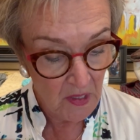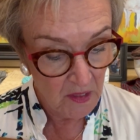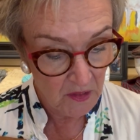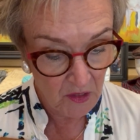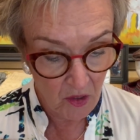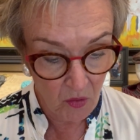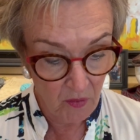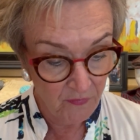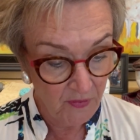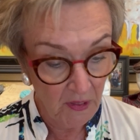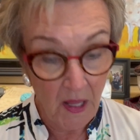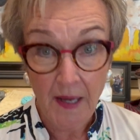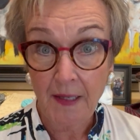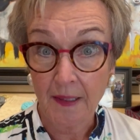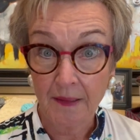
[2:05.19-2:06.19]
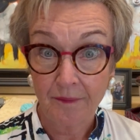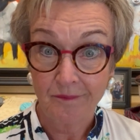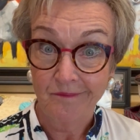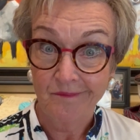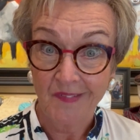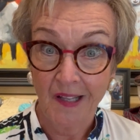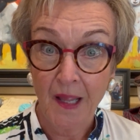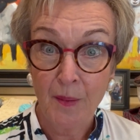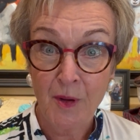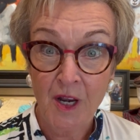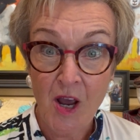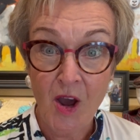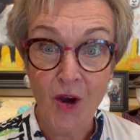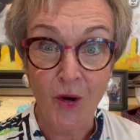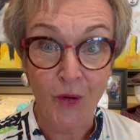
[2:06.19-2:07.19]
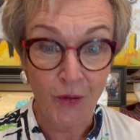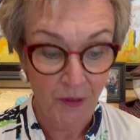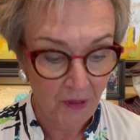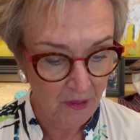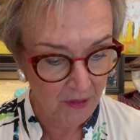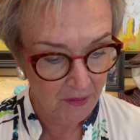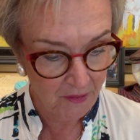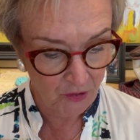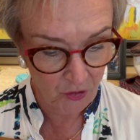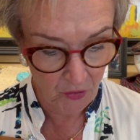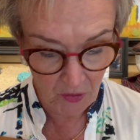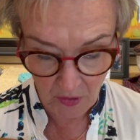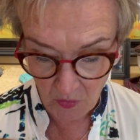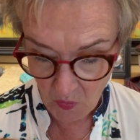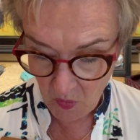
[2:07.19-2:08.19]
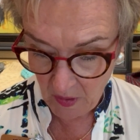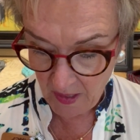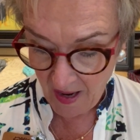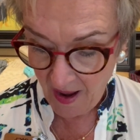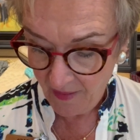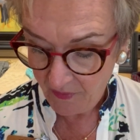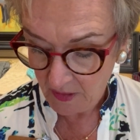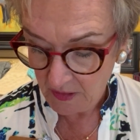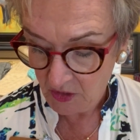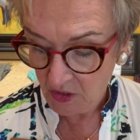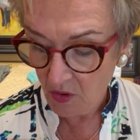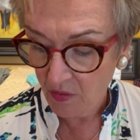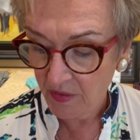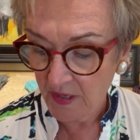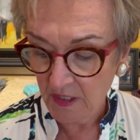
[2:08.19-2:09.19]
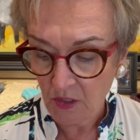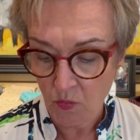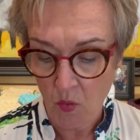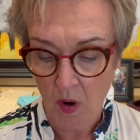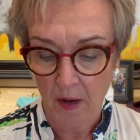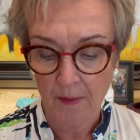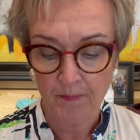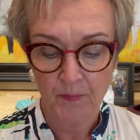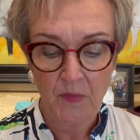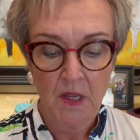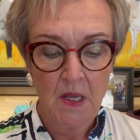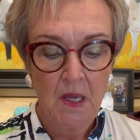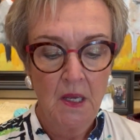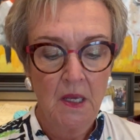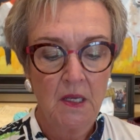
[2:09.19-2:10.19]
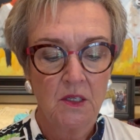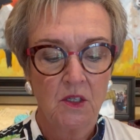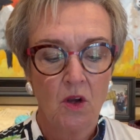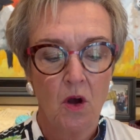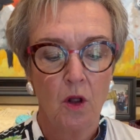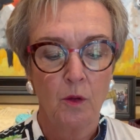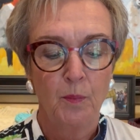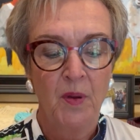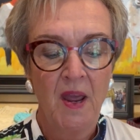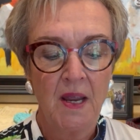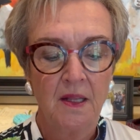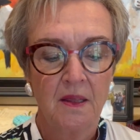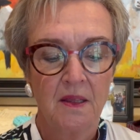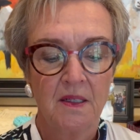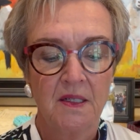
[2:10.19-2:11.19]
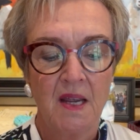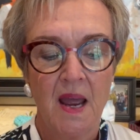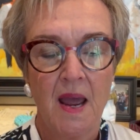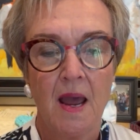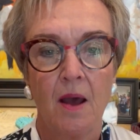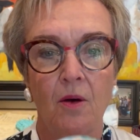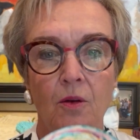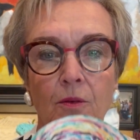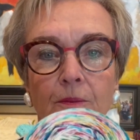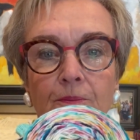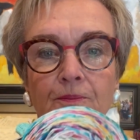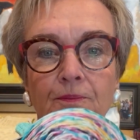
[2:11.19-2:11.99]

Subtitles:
So if you like it, let me know because you're going to want to have it. So this one is called Paint the Town.